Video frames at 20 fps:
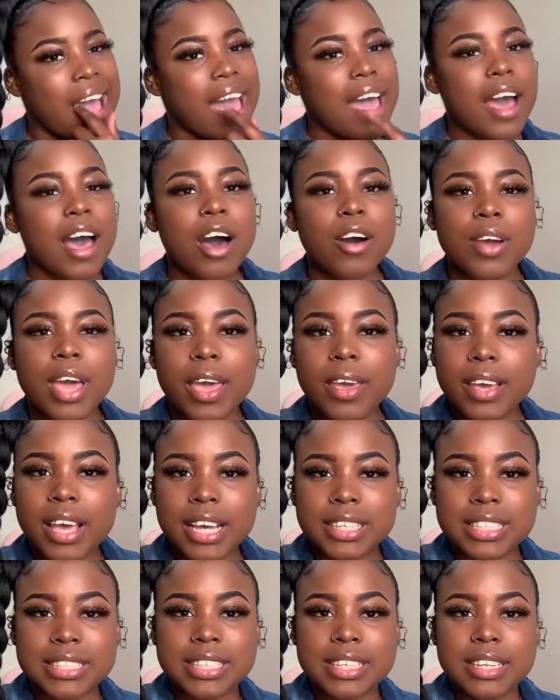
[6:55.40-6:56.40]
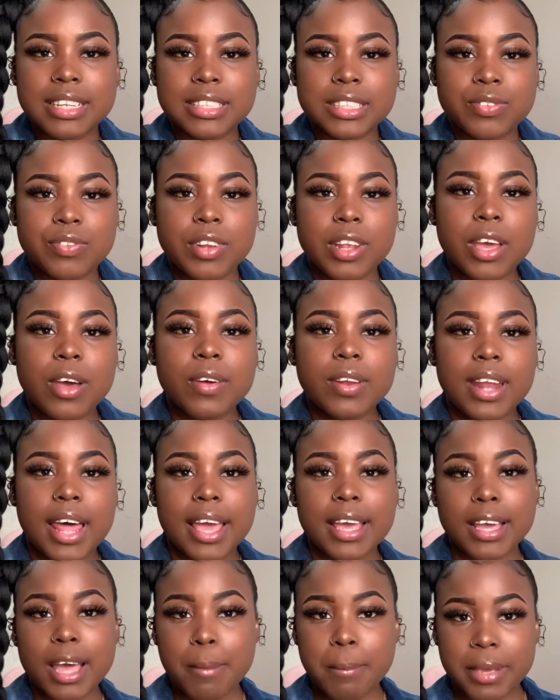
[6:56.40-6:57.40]
Okay, guys, that's the end of this video. Like,
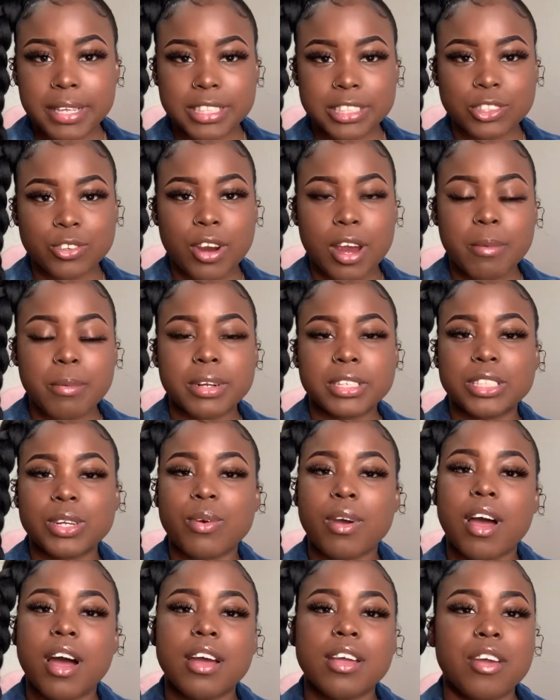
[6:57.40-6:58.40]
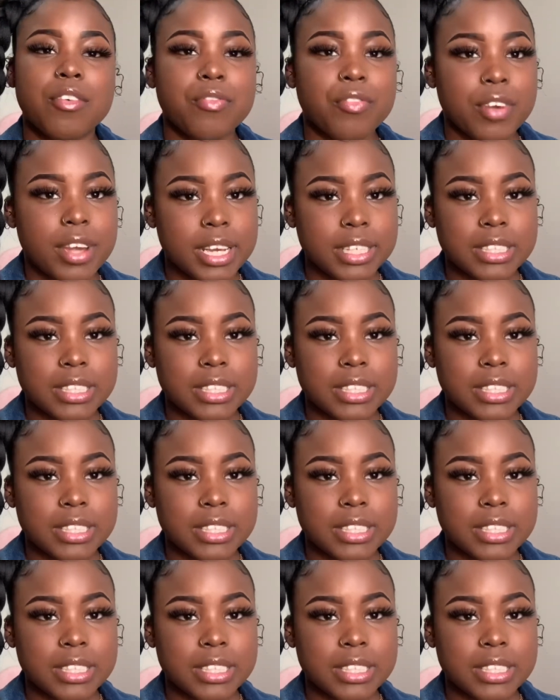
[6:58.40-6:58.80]
comment, subscribe, or share with all your friends.